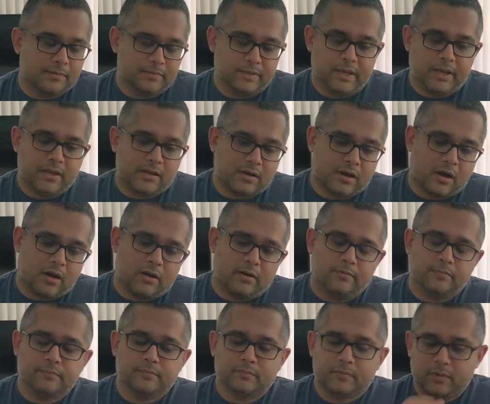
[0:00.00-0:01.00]
take a
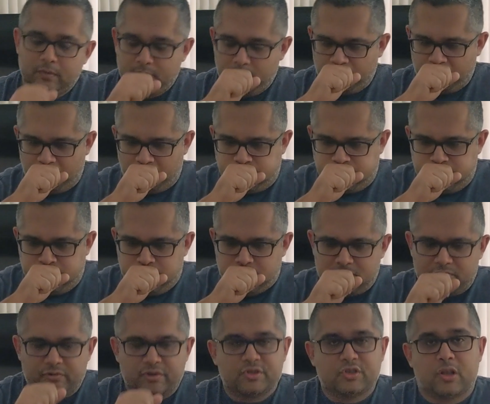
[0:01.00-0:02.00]
card,
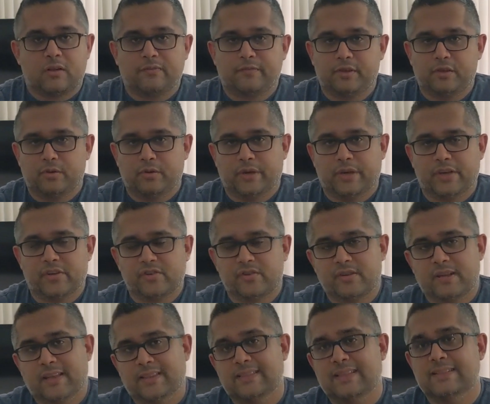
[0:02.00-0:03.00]
resolve for the
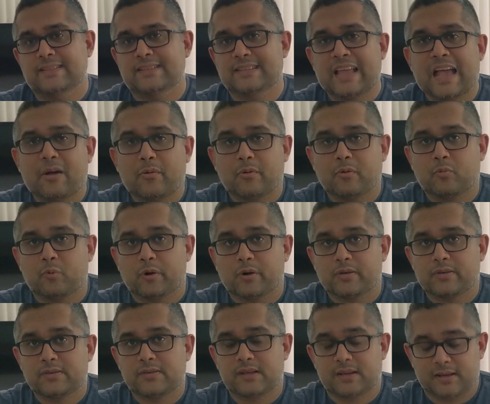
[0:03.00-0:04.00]
location, and then see how it
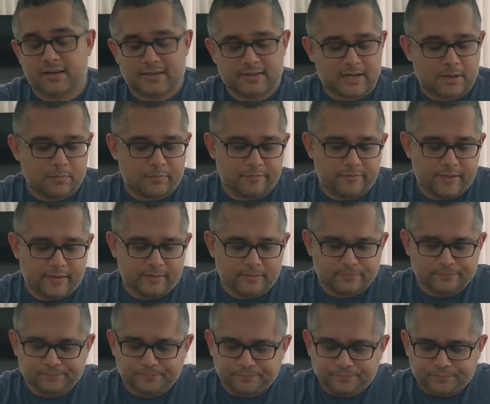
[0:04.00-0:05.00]
works type of thing.
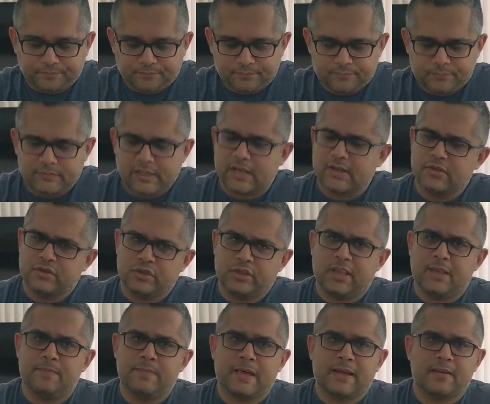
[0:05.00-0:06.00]
So
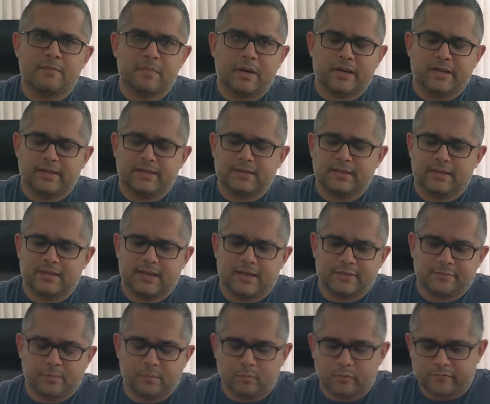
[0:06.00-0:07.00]
keep that in mind
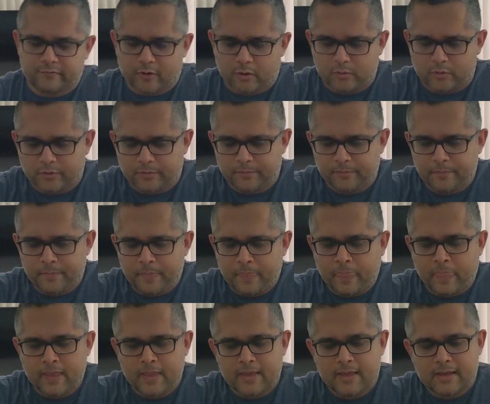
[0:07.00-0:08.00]
as we move forward.
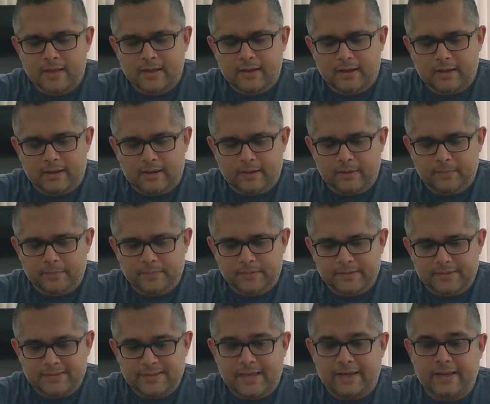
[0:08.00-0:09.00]

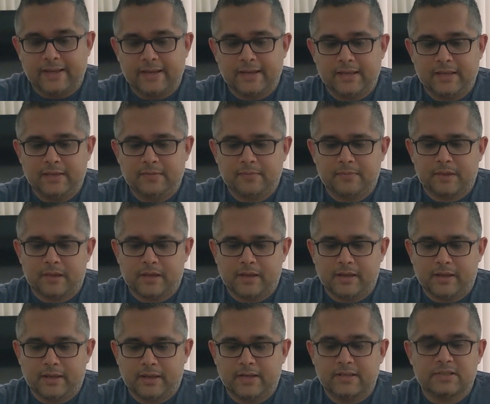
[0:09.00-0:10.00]
Secondly,
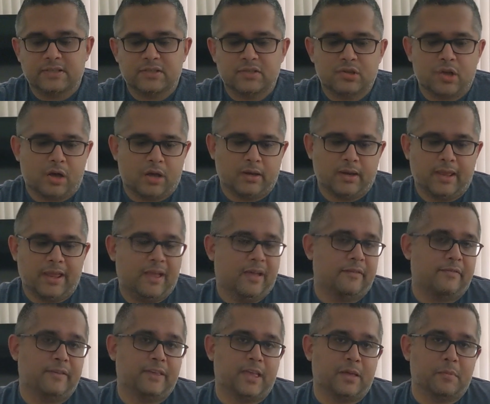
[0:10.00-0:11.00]
it is not a
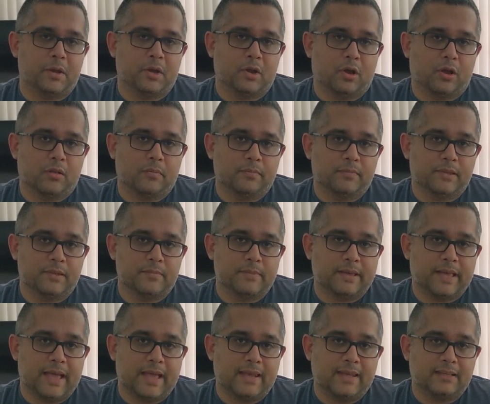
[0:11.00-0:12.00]
heavy game at all. The
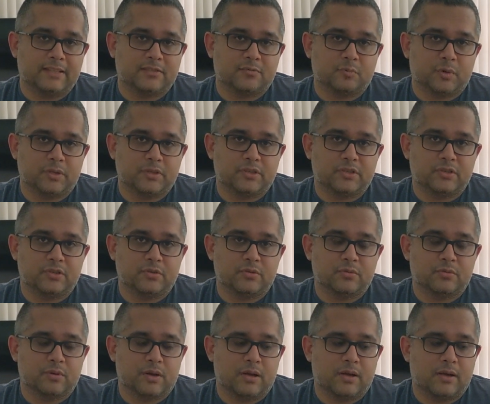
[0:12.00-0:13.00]
mechanics, once
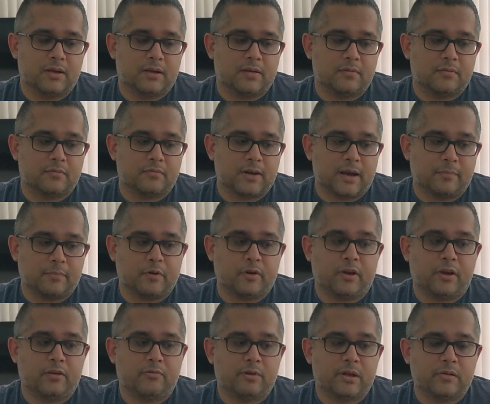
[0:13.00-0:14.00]
you wrap your
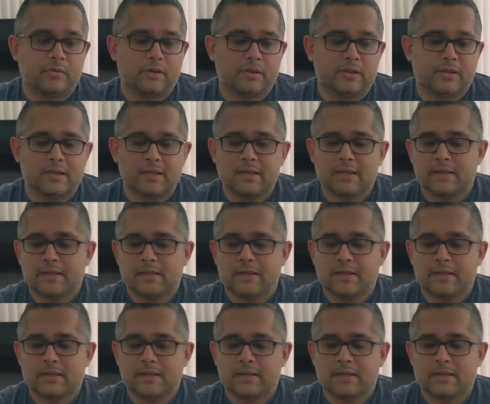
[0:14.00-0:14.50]
head around it,